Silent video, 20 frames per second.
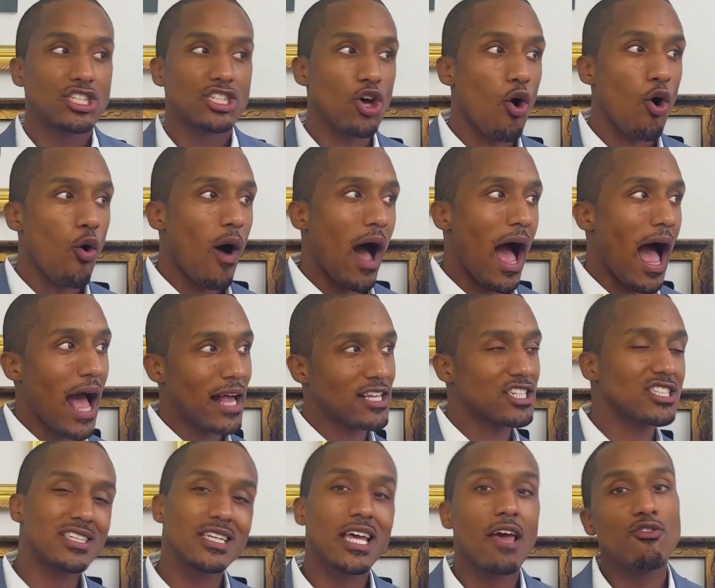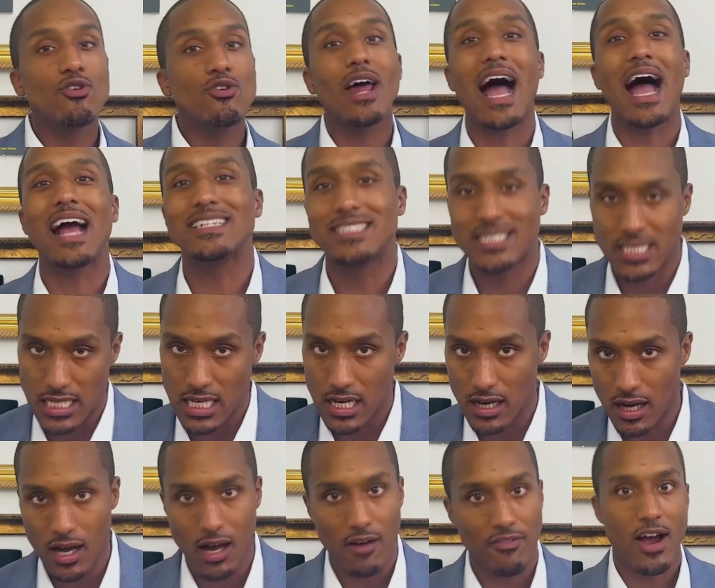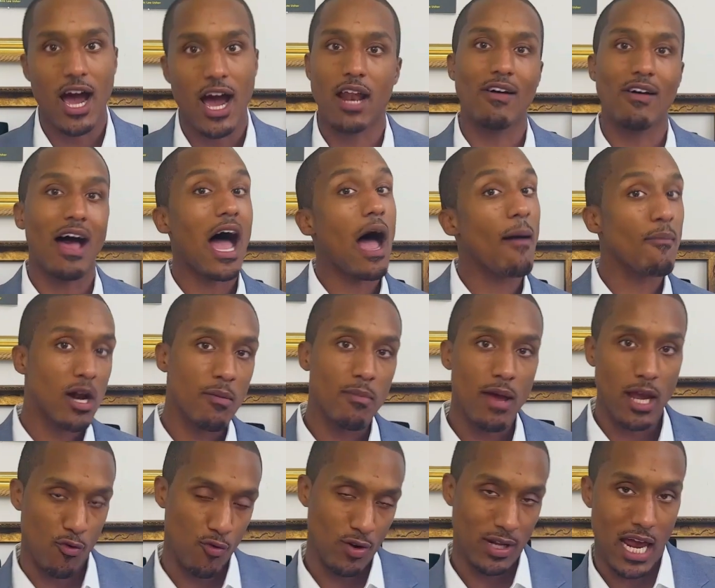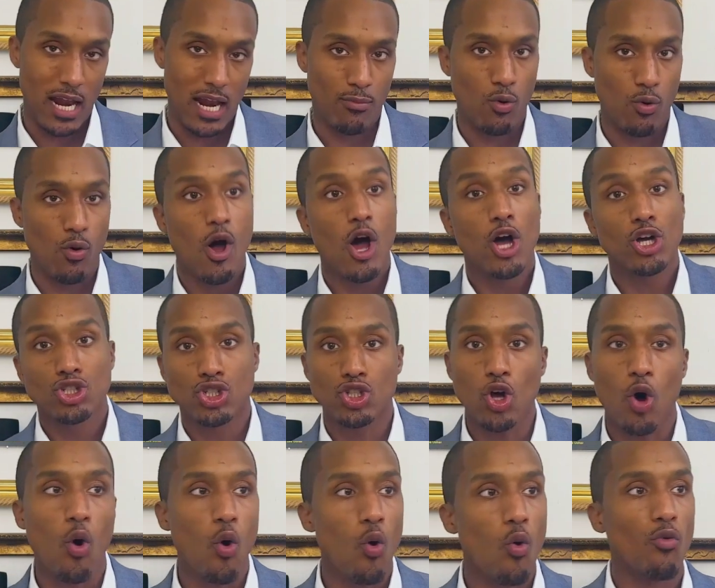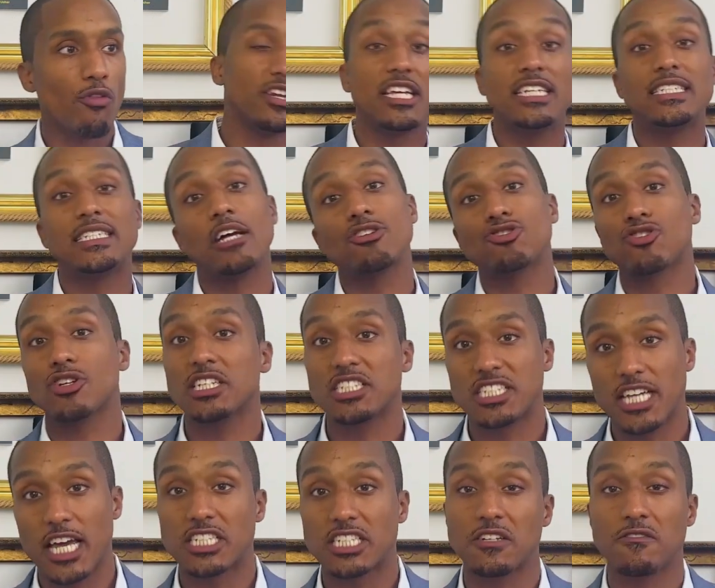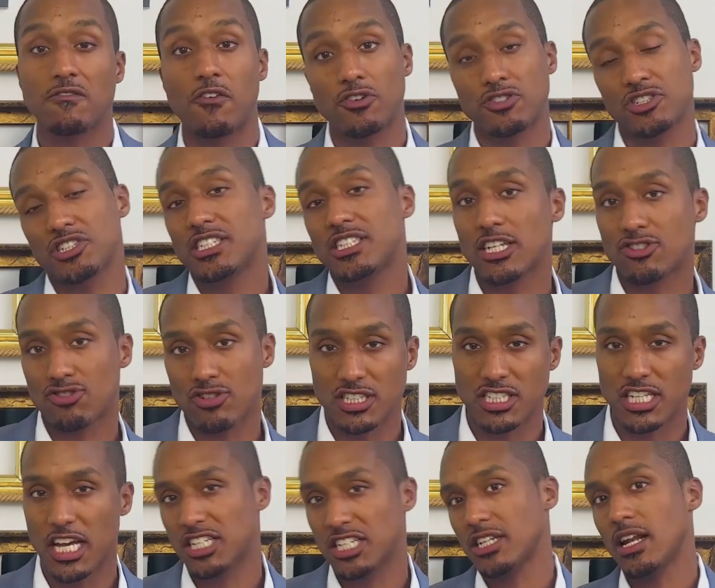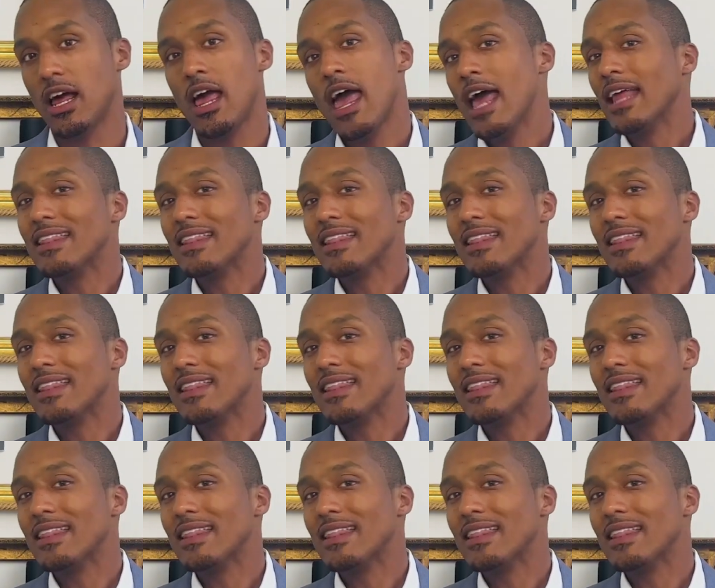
So I, just to give you an idea of kind of how I'm going to make it relatable. So decentralization versus centralization.